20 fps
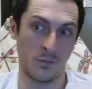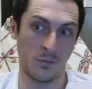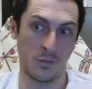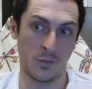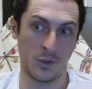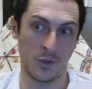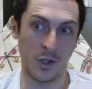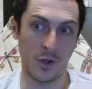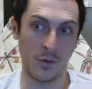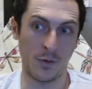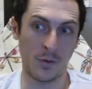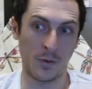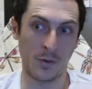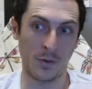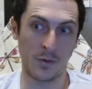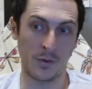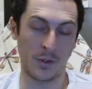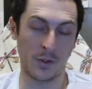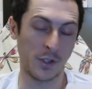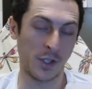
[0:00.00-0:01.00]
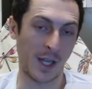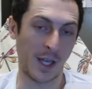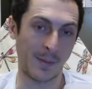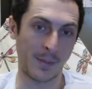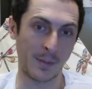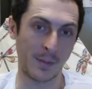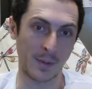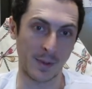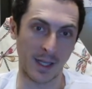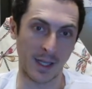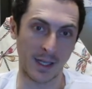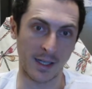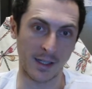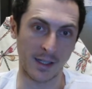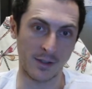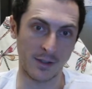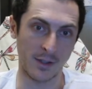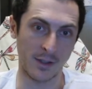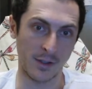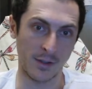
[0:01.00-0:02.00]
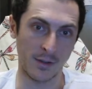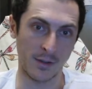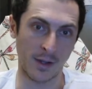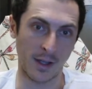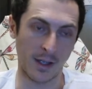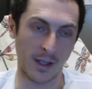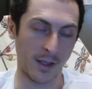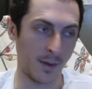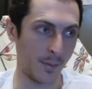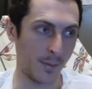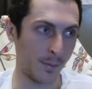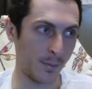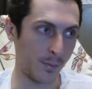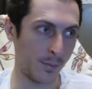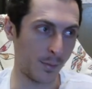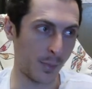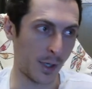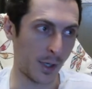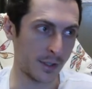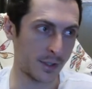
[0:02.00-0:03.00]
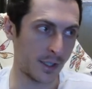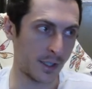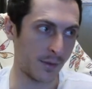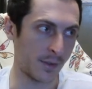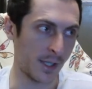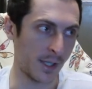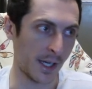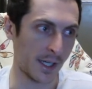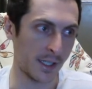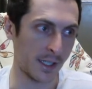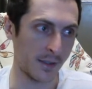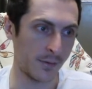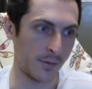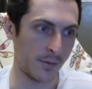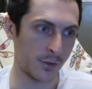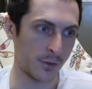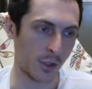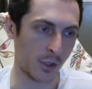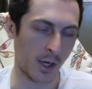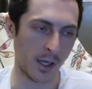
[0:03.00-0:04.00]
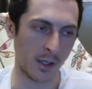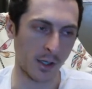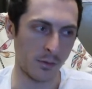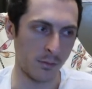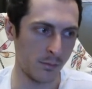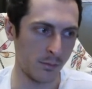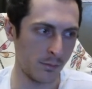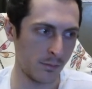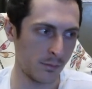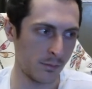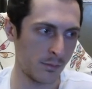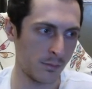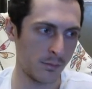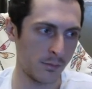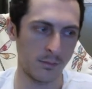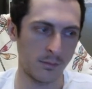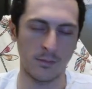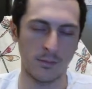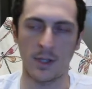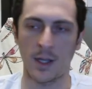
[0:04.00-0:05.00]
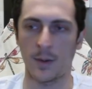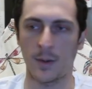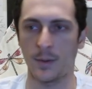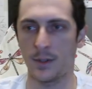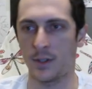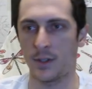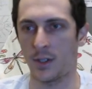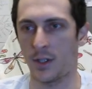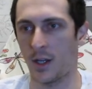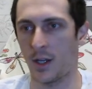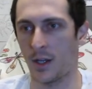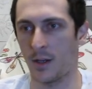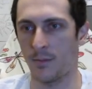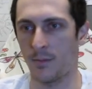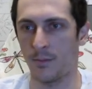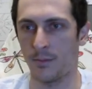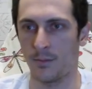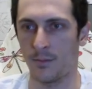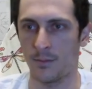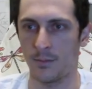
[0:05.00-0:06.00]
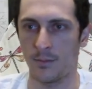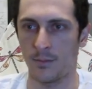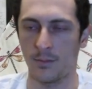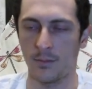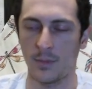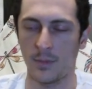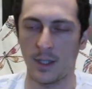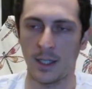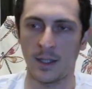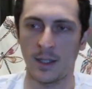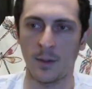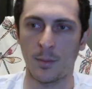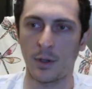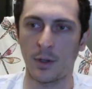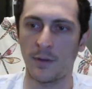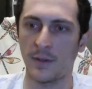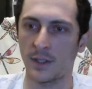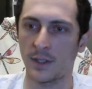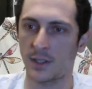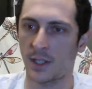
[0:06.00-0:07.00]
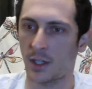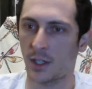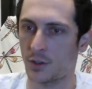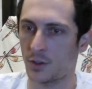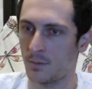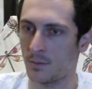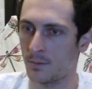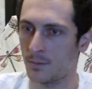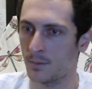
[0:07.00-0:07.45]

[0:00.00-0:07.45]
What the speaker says: So could that be related to the positive and negative triangle that was in the previous section?